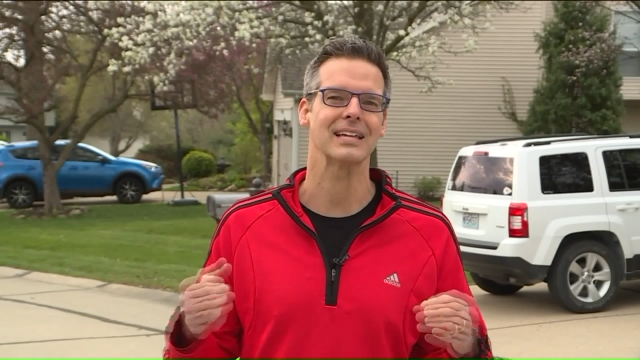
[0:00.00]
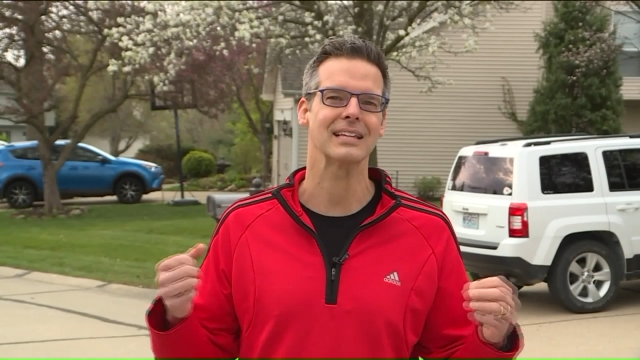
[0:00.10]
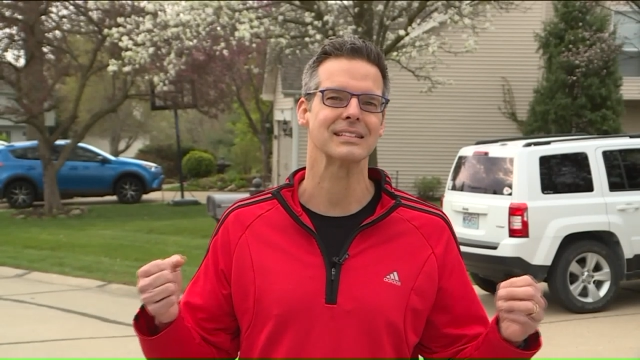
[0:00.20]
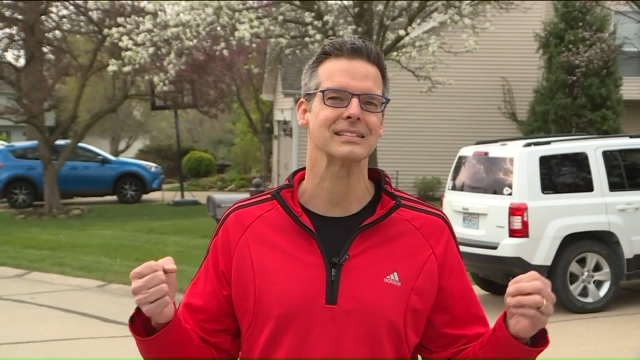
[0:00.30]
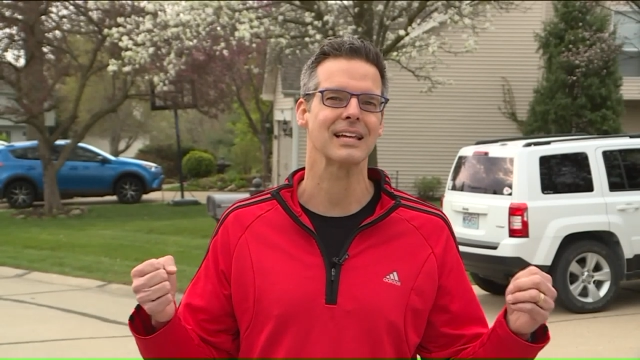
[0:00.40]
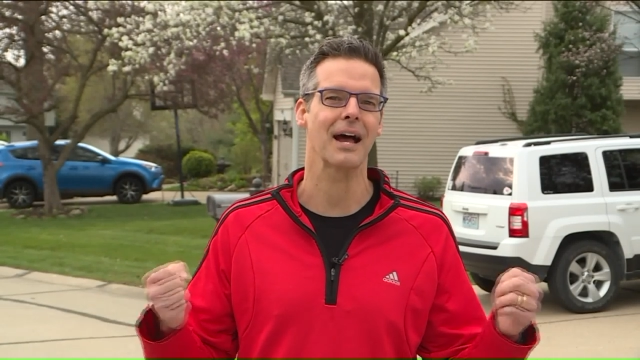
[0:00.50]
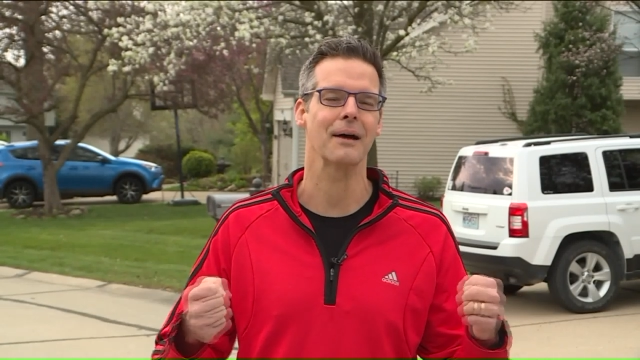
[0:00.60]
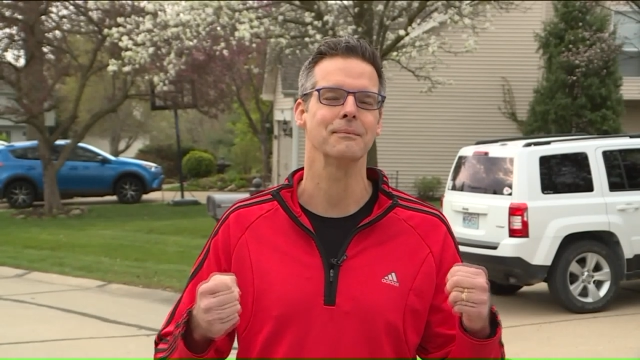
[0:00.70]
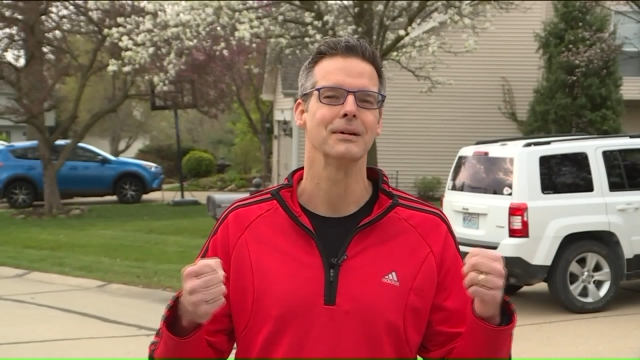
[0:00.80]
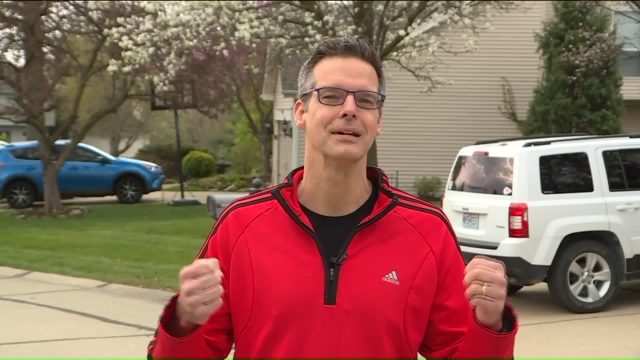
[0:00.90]
Take this
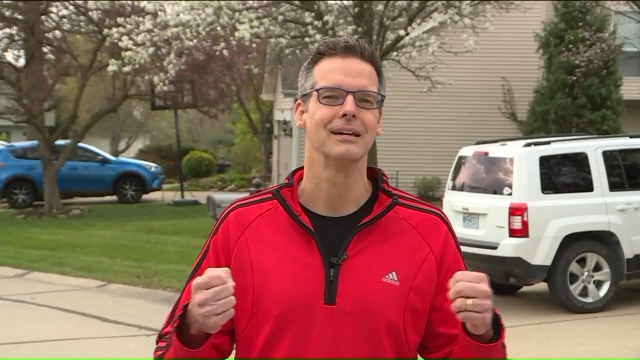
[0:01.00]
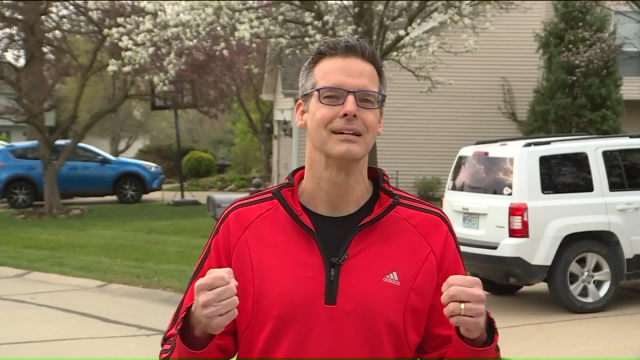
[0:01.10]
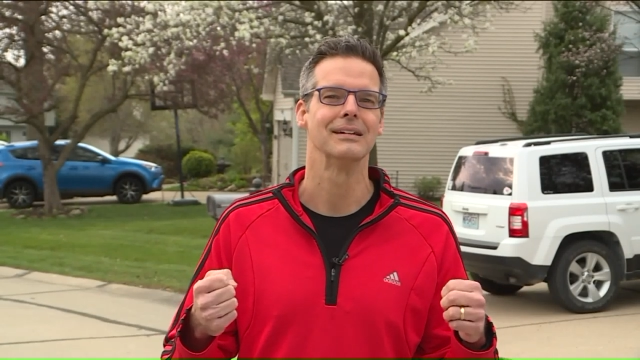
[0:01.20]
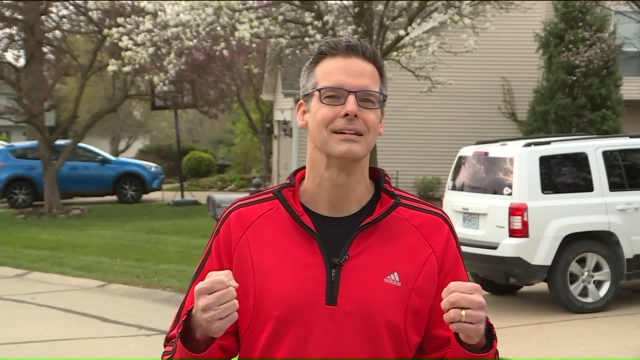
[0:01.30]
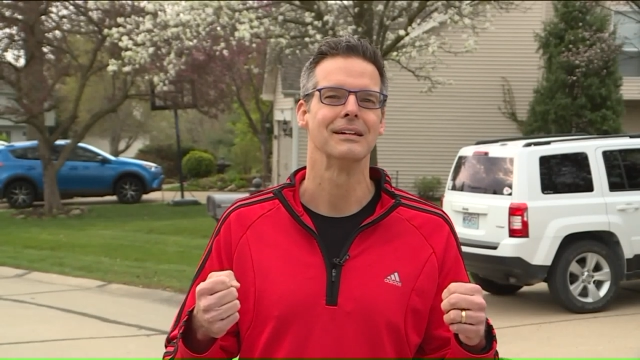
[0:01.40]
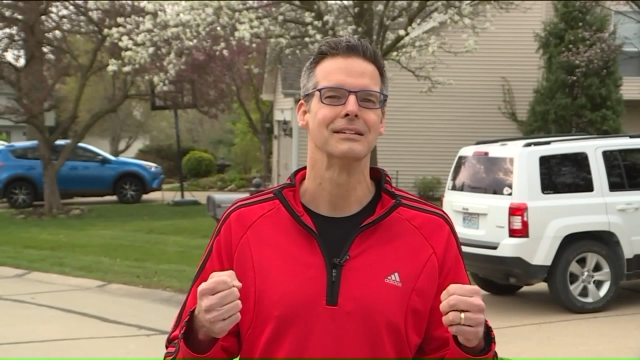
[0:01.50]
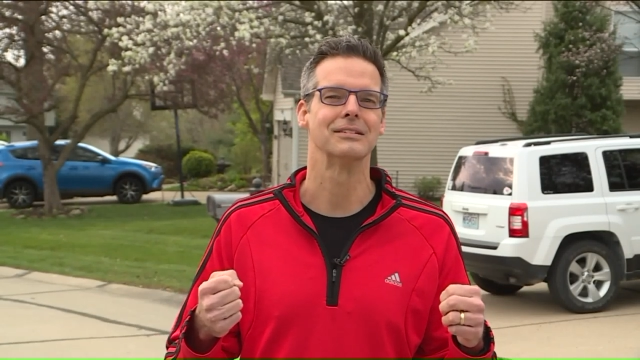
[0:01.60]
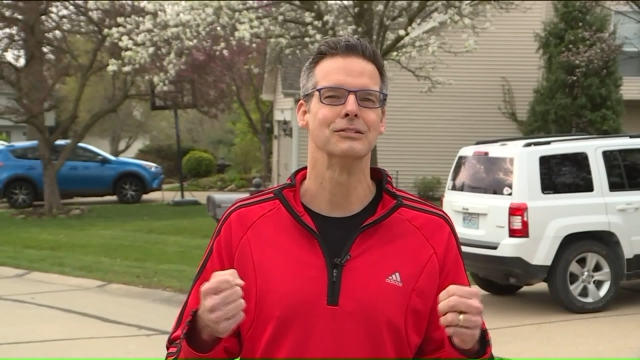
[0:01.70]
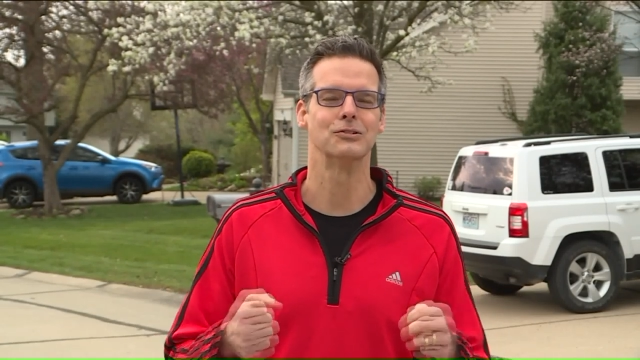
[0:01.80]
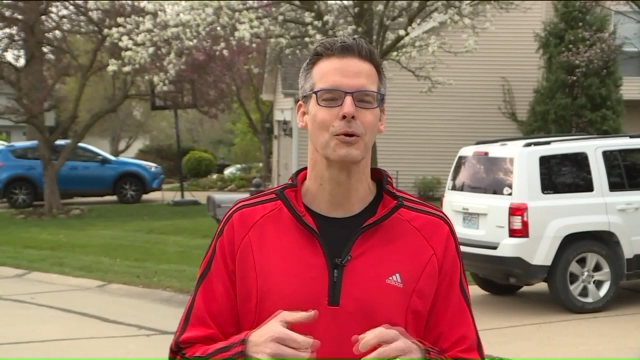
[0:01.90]
time
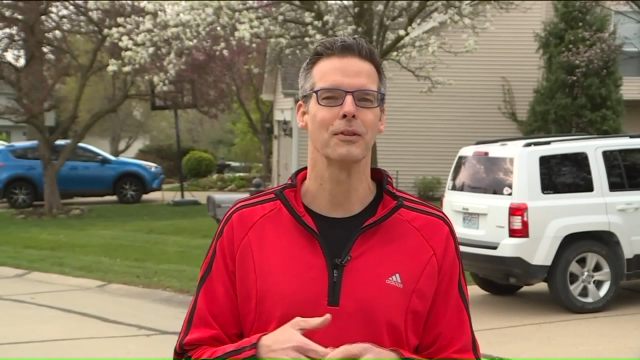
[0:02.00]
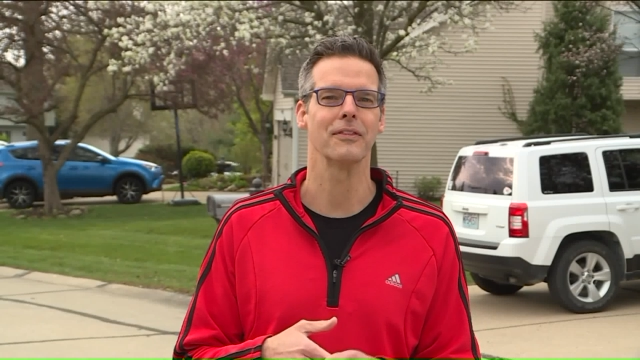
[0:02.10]
to enjoy